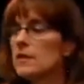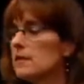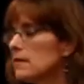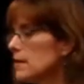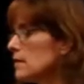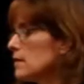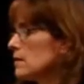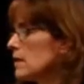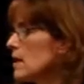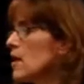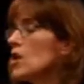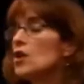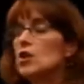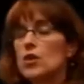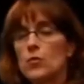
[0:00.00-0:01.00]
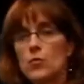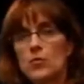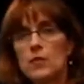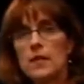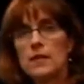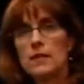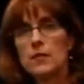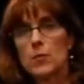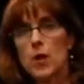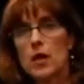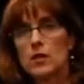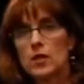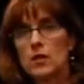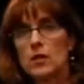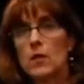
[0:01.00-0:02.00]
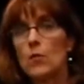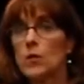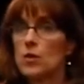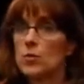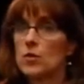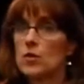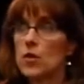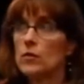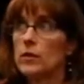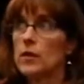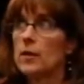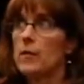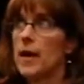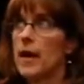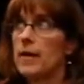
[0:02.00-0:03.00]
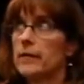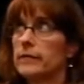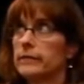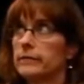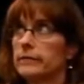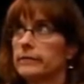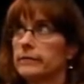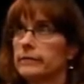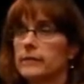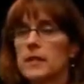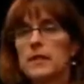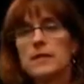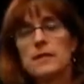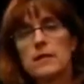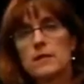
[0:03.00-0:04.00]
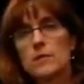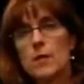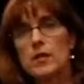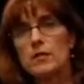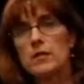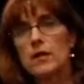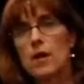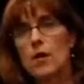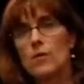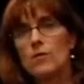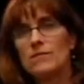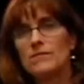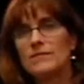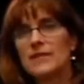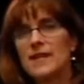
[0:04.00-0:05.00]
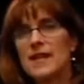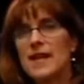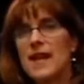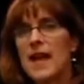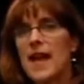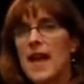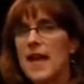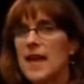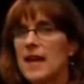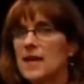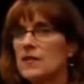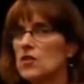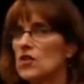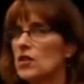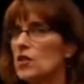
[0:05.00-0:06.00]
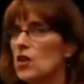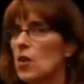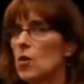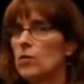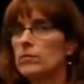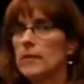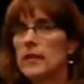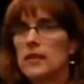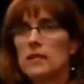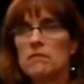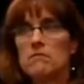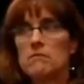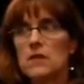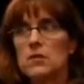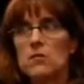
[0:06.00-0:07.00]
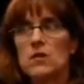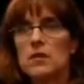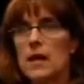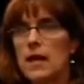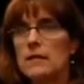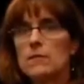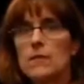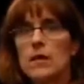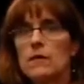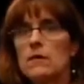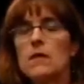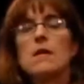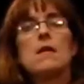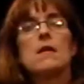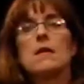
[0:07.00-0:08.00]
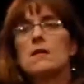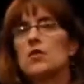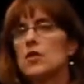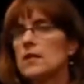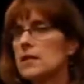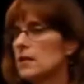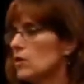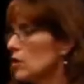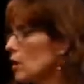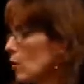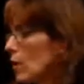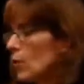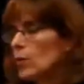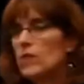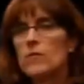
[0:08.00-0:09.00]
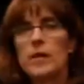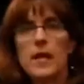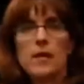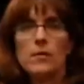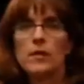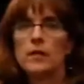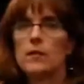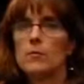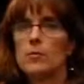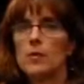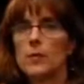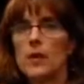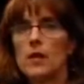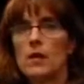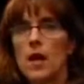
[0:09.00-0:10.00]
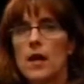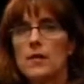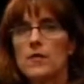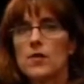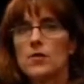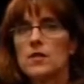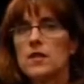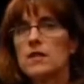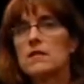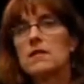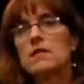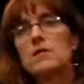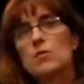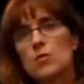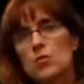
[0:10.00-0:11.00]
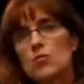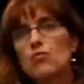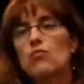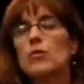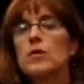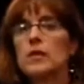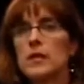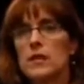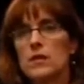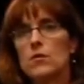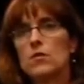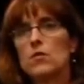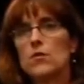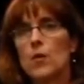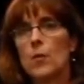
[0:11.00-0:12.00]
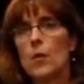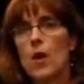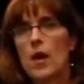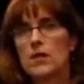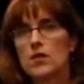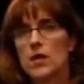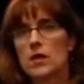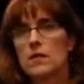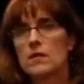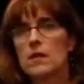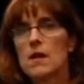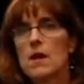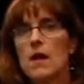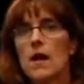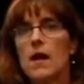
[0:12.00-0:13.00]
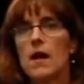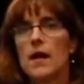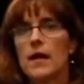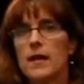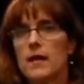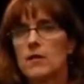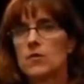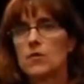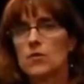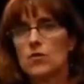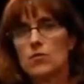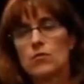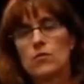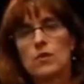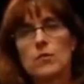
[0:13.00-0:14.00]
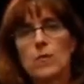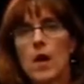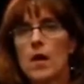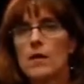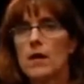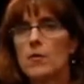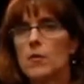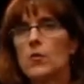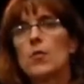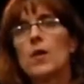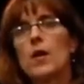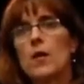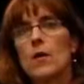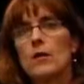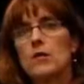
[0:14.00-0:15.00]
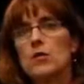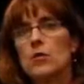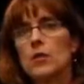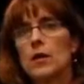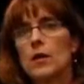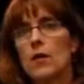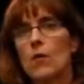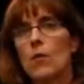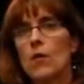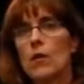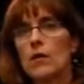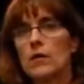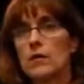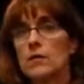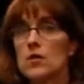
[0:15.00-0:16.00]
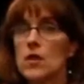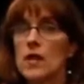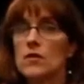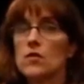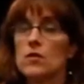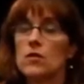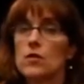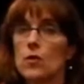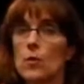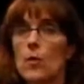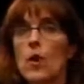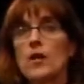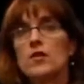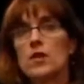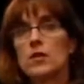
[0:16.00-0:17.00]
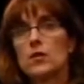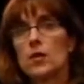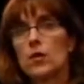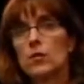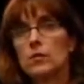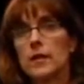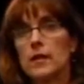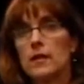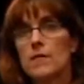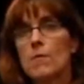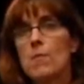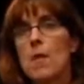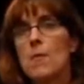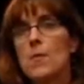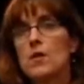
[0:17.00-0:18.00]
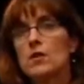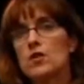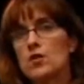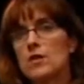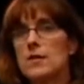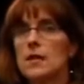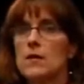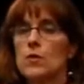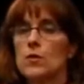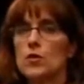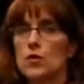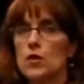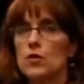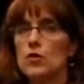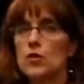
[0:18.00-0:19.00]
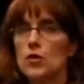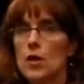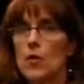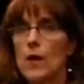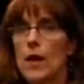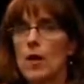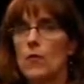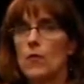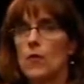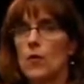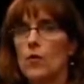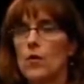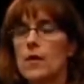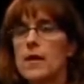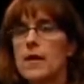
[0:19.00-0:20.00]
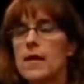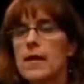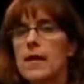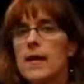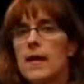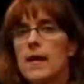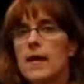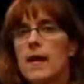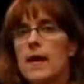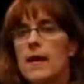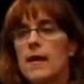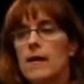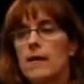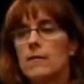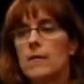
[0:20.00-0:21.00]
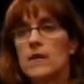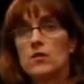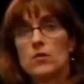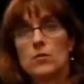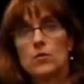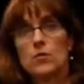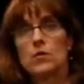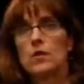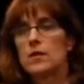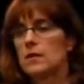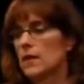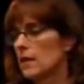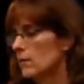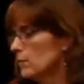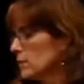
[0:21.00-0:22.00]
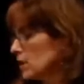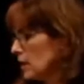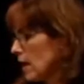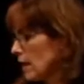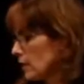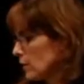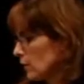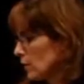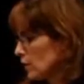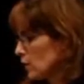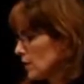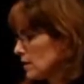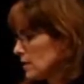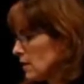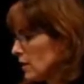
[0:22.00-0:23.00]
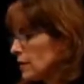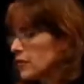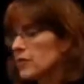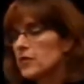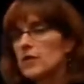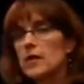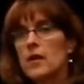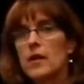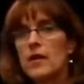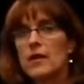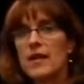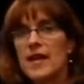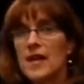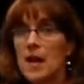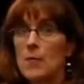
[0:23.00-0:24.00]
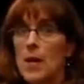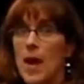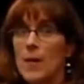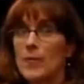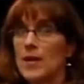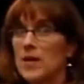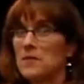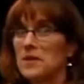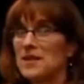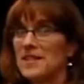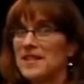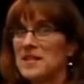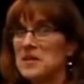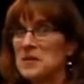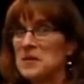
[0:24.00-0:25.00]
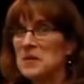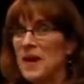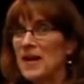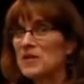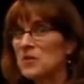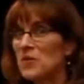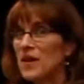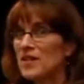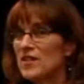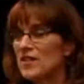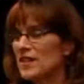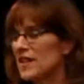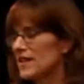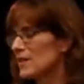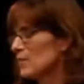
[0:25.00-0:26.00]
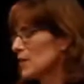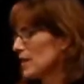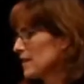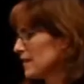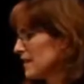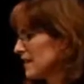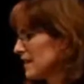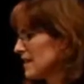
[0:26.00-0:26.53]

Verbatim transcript: since she did this project, which was only about six months ago, and she told me, this was last month, she said, you know what, we've been able to implement a lot of those things, and this was really a useful project. Uh, and it was just spot on with what I was doing at work. And she actually did her project early because she said it was so helpful. Um, she was really um, delighted with the results. Uh, and I'm happy I'm going to see her in graduation next month.